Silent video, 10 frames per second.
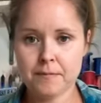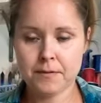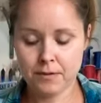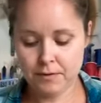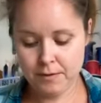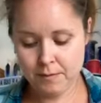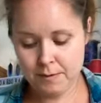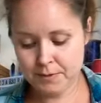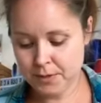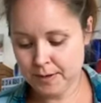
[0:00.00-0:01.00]
You see what
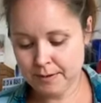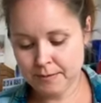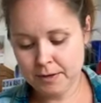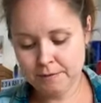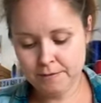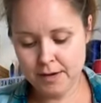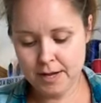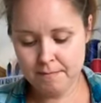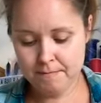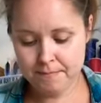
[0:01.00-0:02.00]
I'm doing,
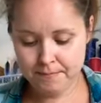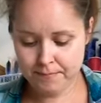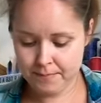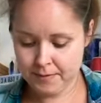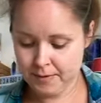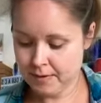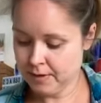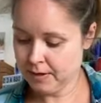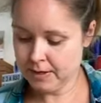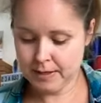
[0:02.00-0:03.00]
hopefully.
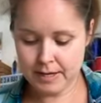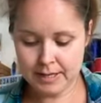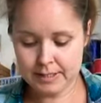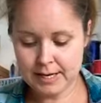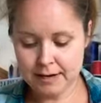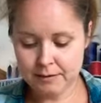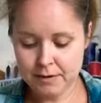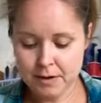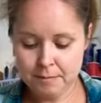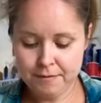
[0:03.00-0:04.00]
Like that. Now,
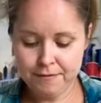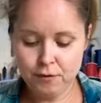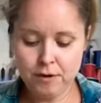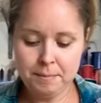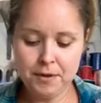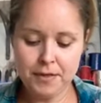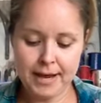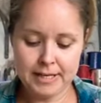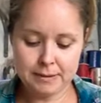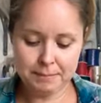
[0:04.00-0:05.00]
before I put that
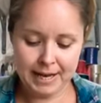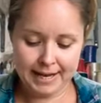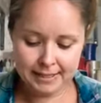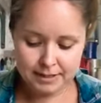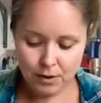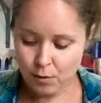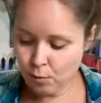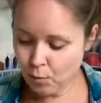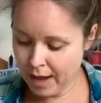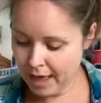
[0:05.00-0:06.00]
into place,
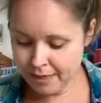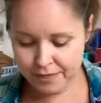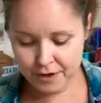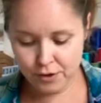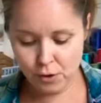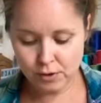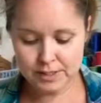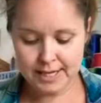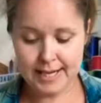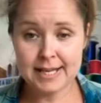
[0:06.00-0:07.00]
where the knot
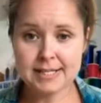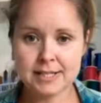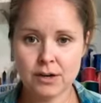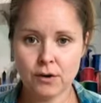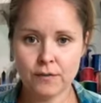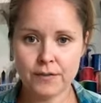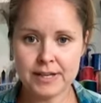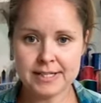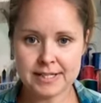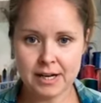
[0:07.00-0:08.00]
is on
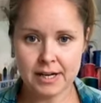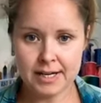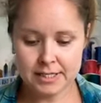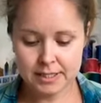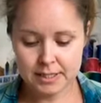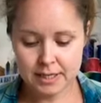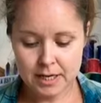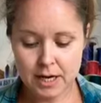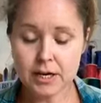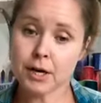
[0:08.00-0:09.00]
this side,
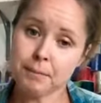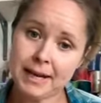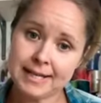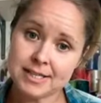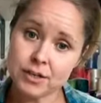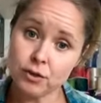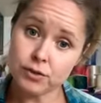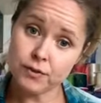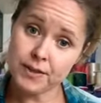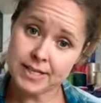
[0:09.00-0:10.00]
I'm going to place a knot
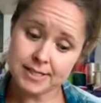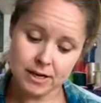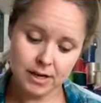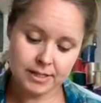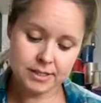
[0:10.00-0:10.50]
on this side.